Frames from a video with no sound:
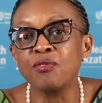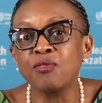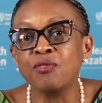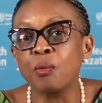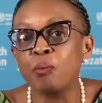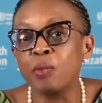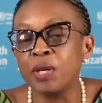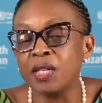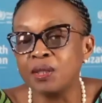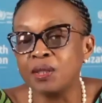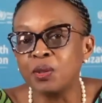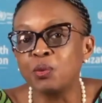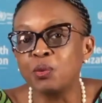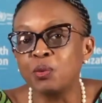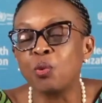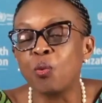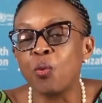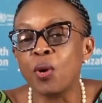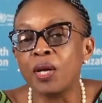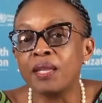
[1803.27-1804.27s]

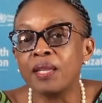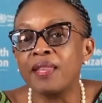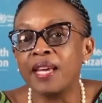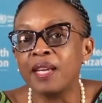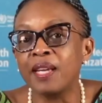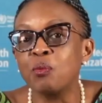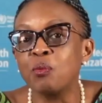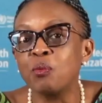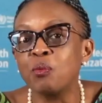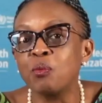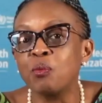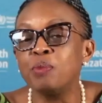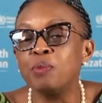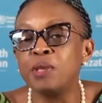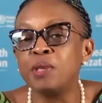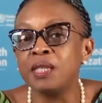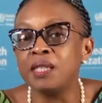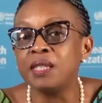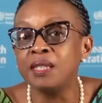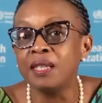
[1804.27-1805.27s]
information to what then will
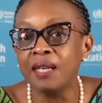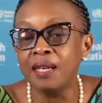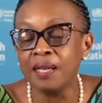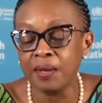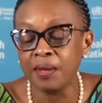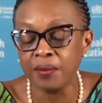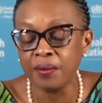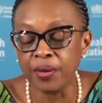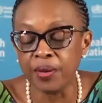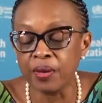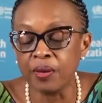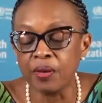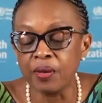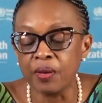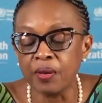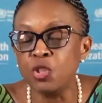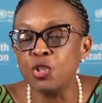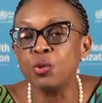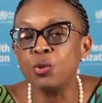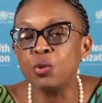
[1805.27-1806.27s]
be
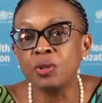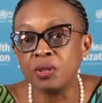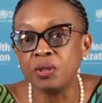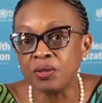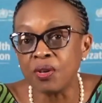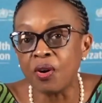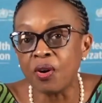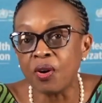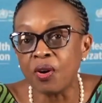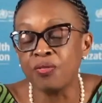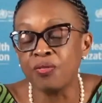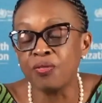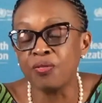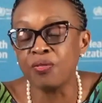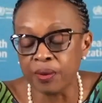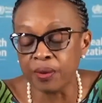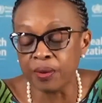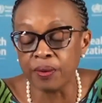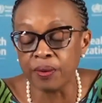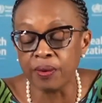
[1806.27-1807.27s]
the use of
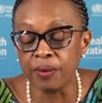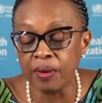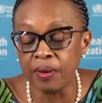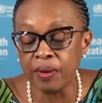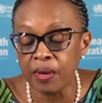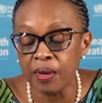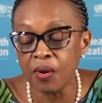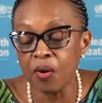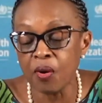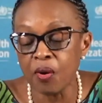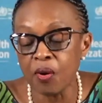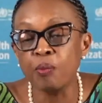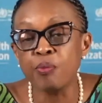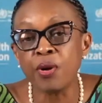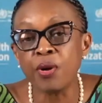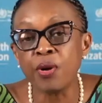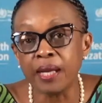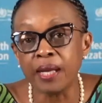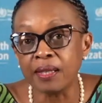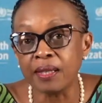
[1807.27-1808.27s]
the
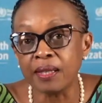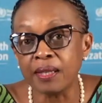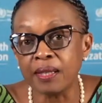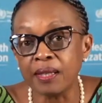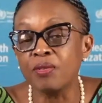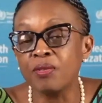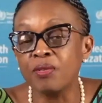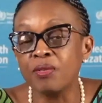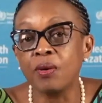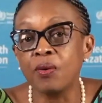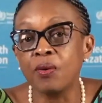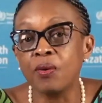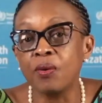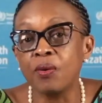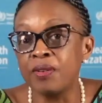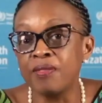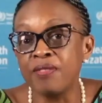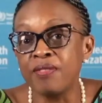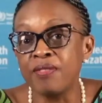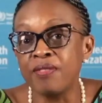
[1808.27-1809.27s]
product,
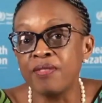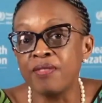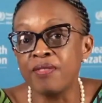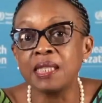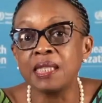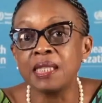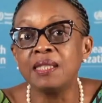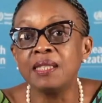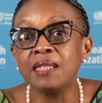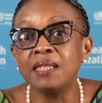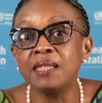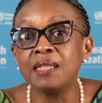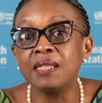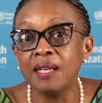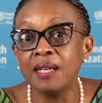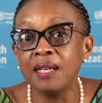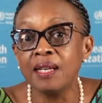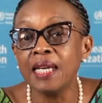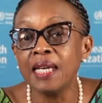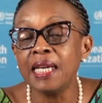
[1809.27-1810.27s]
of the vaccine
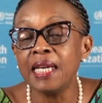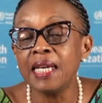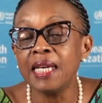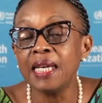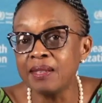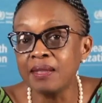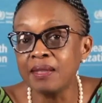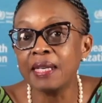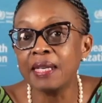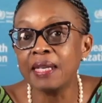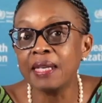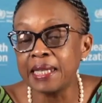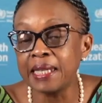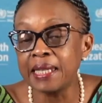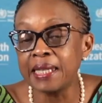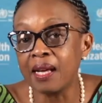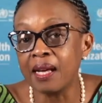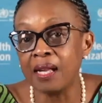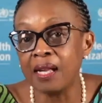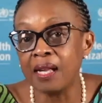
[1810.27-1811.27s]
in
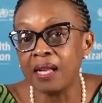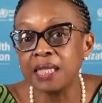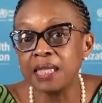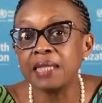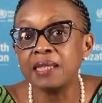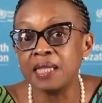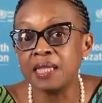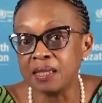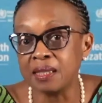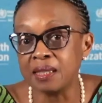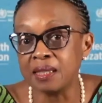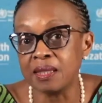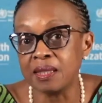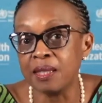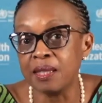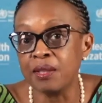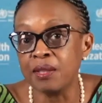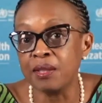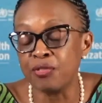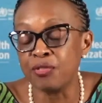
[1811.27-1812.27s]
clinical settings
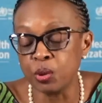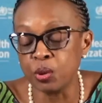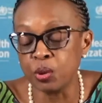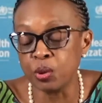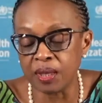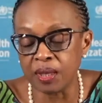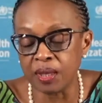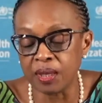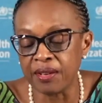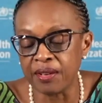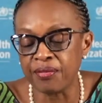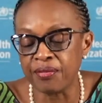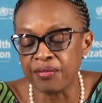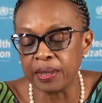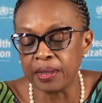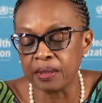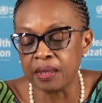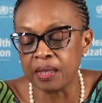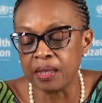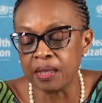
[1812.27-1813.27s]
in the future in
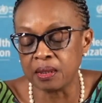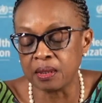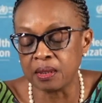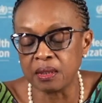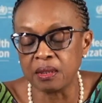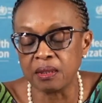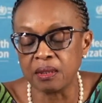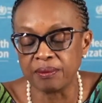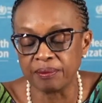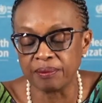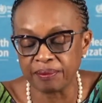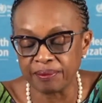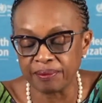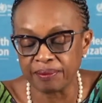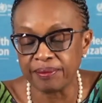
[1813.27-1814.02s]
African countries.